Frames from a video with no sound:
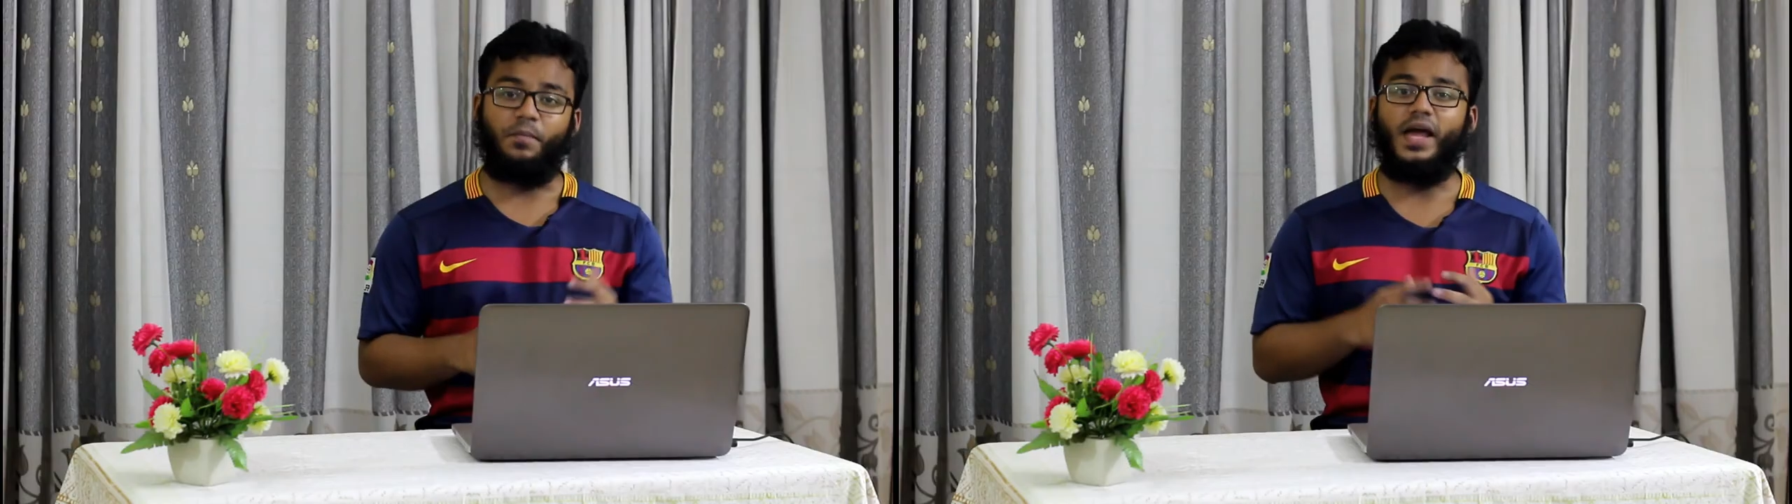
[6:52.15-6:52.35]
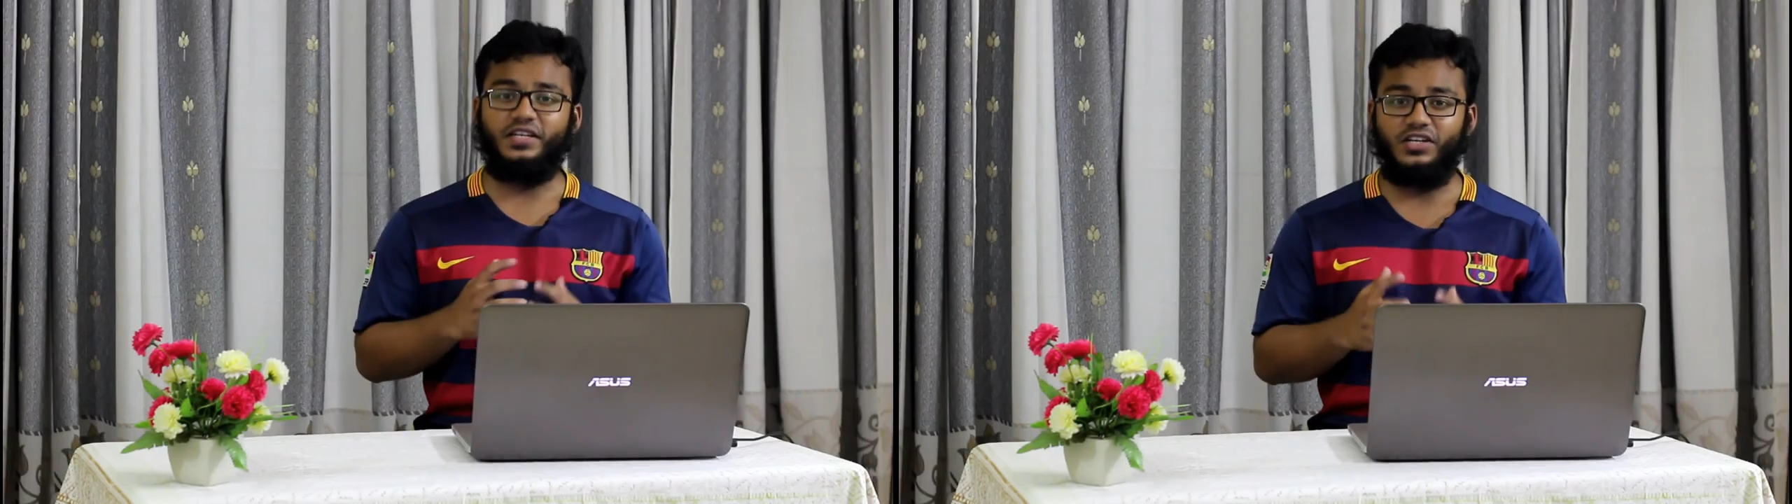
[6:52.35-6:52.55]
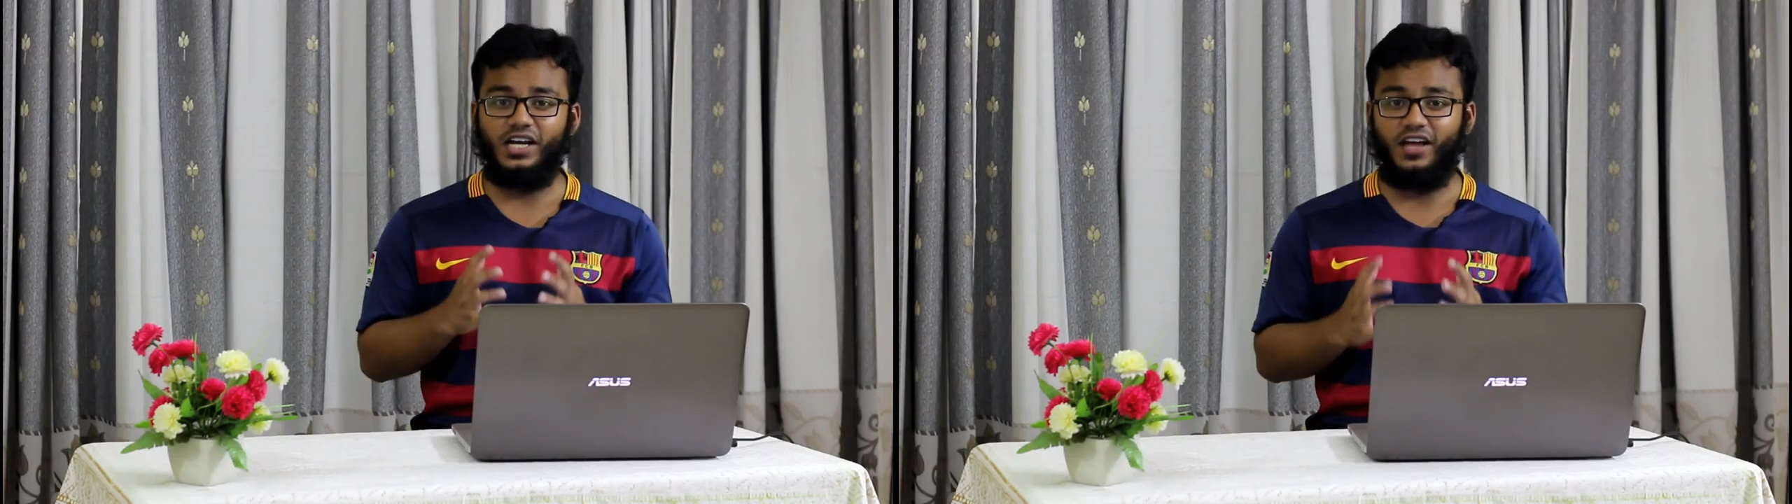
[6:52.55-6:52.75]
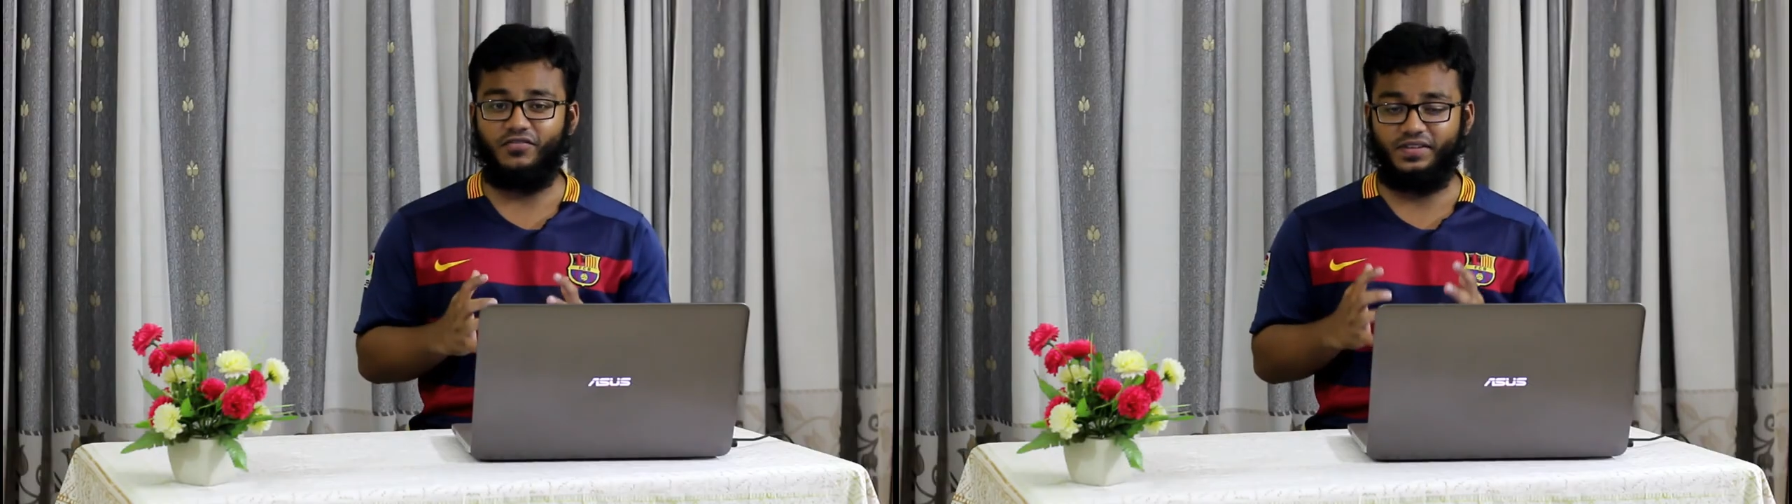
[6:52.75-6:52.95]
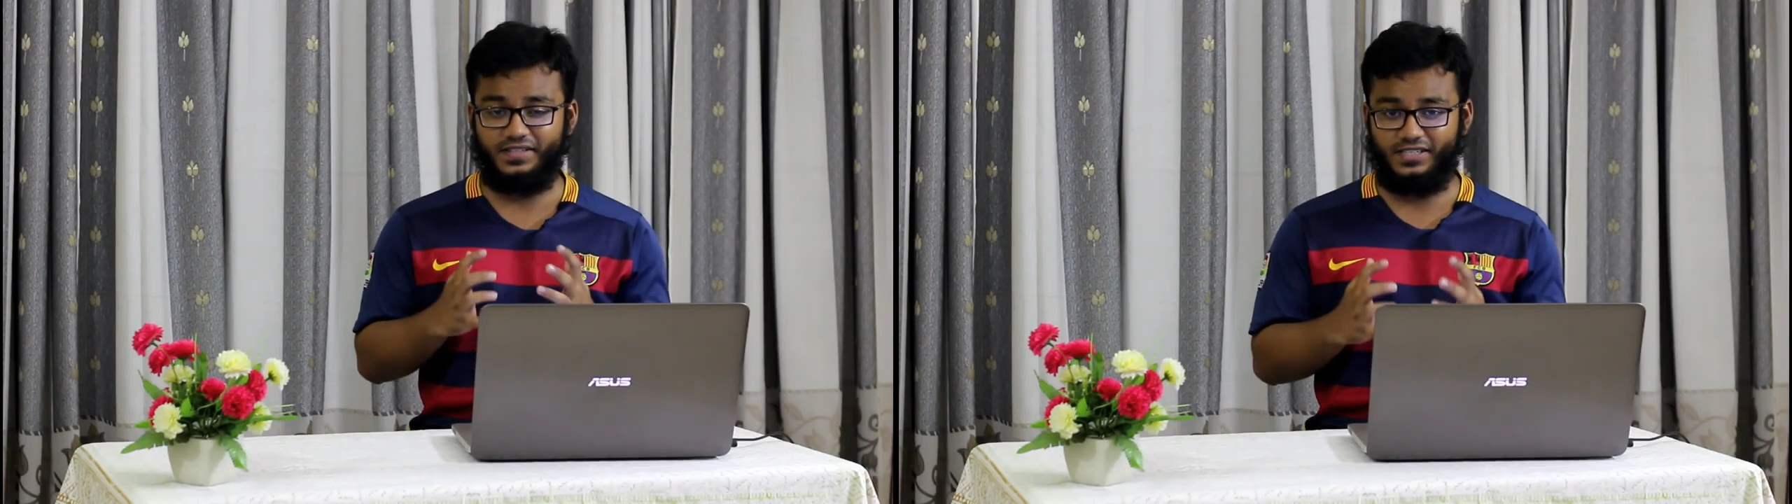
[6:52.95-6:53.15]
The battery
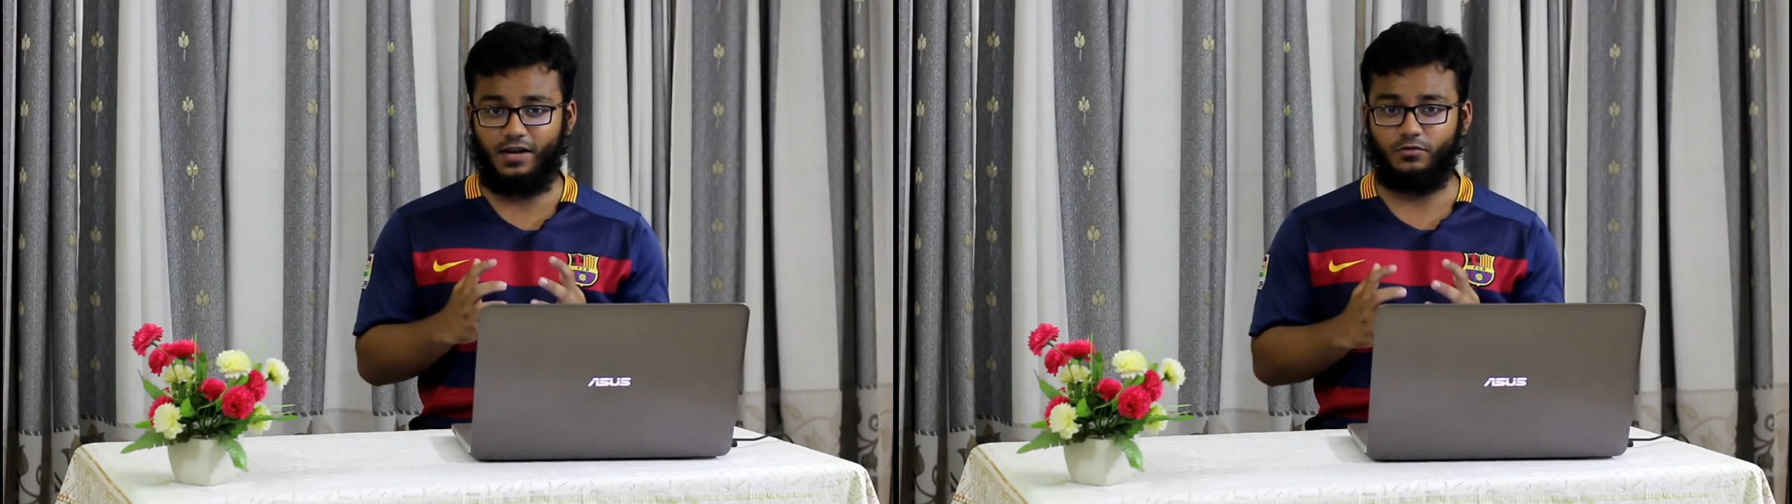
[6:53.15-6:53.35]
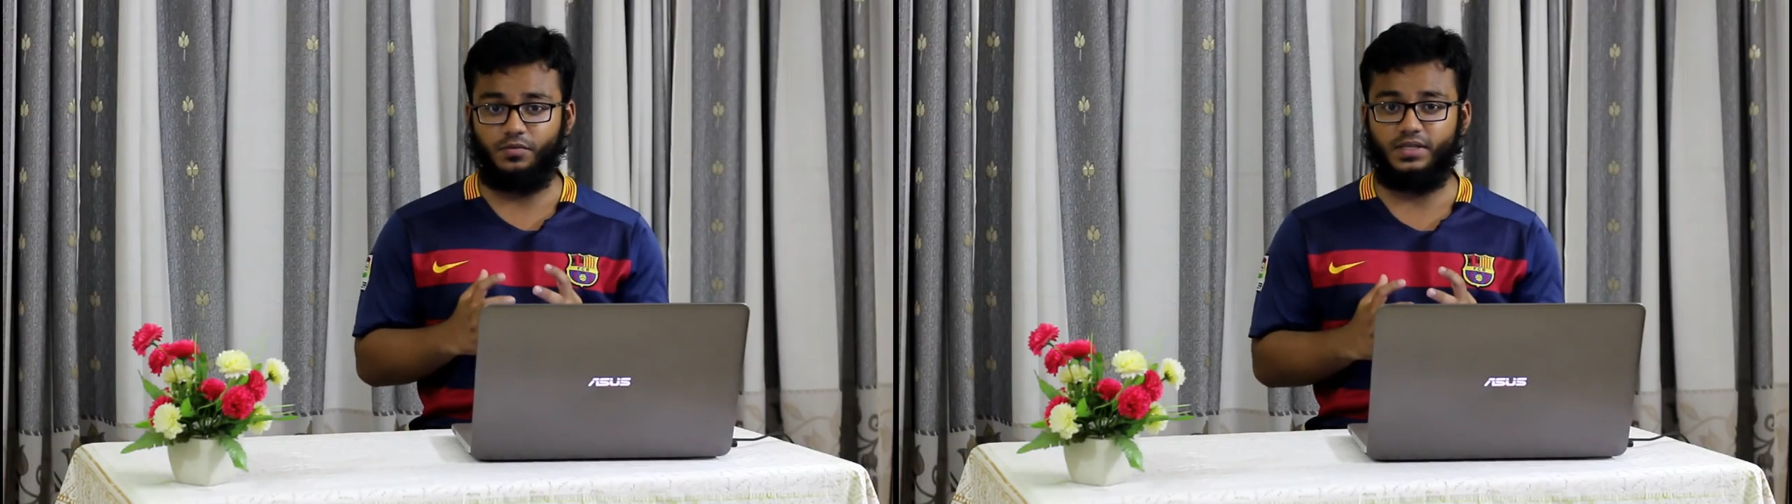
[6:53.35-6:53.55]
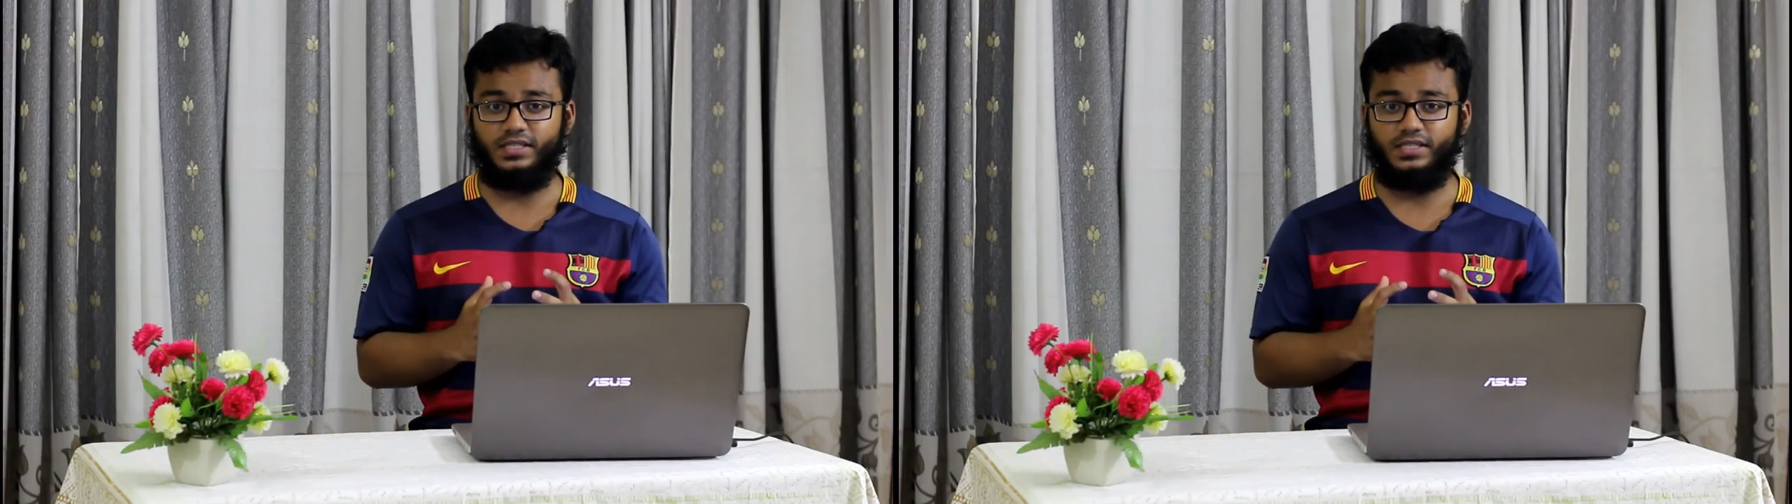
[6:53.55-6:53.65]
life in this laptop